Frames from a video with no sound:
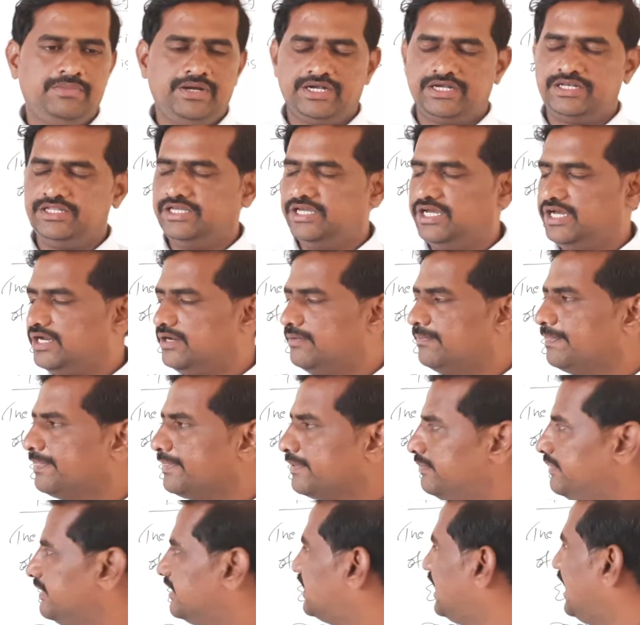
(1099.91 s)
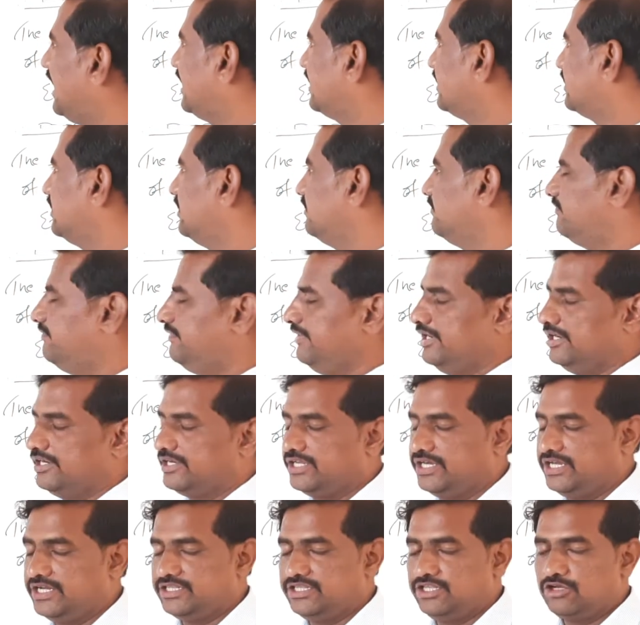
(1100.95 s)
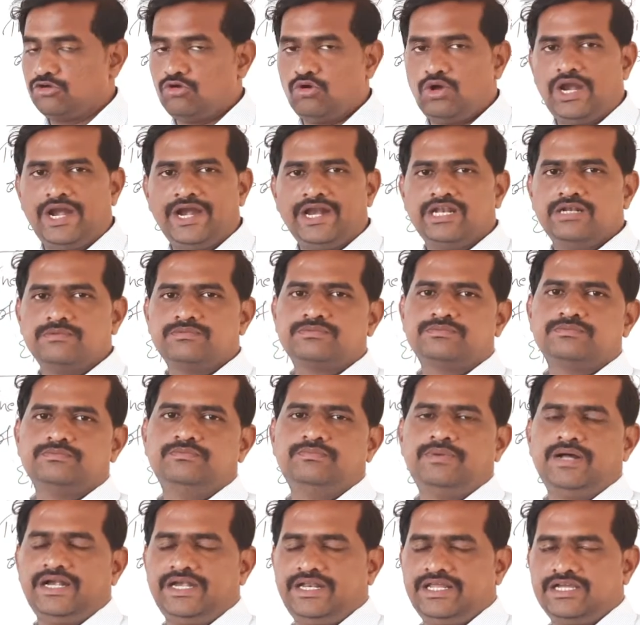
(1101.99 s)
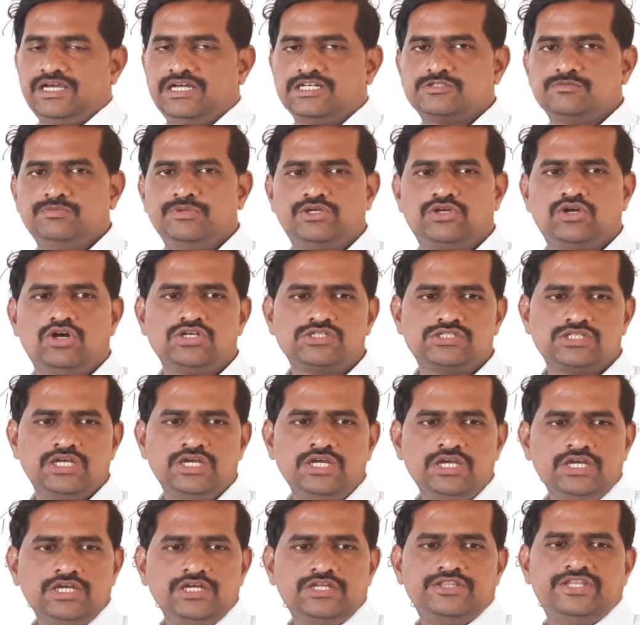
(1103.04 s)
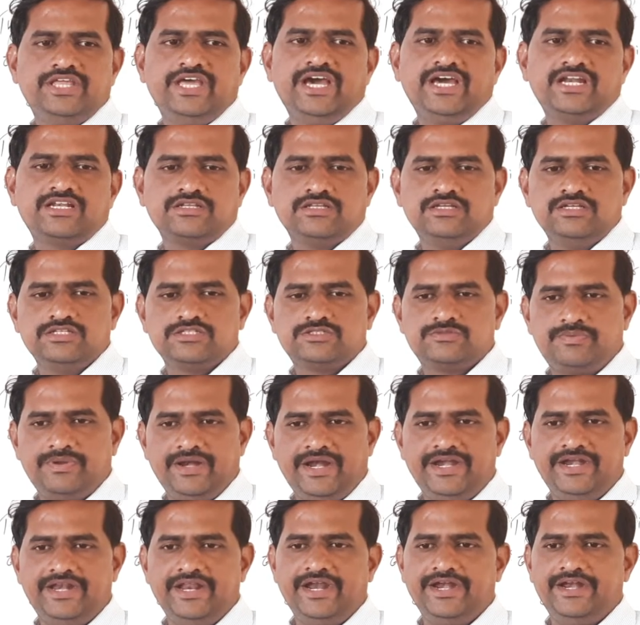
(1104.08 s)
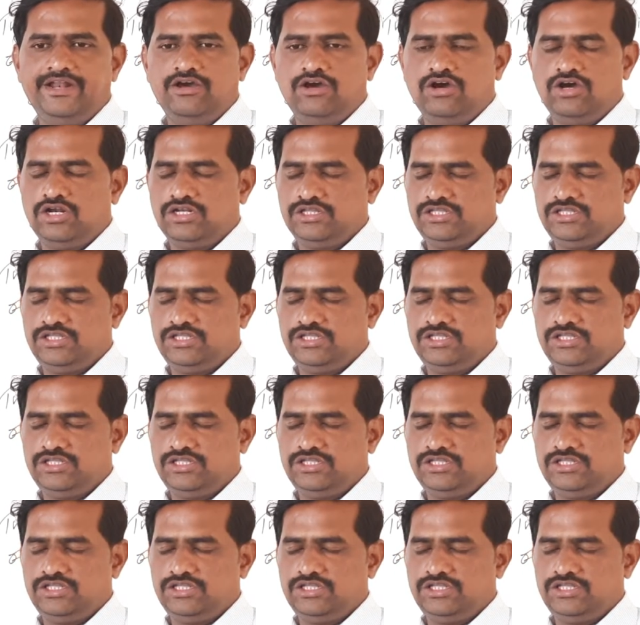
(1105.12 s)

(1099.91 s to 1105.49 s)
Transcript: but here we can't filter the colloidal particles because they are spread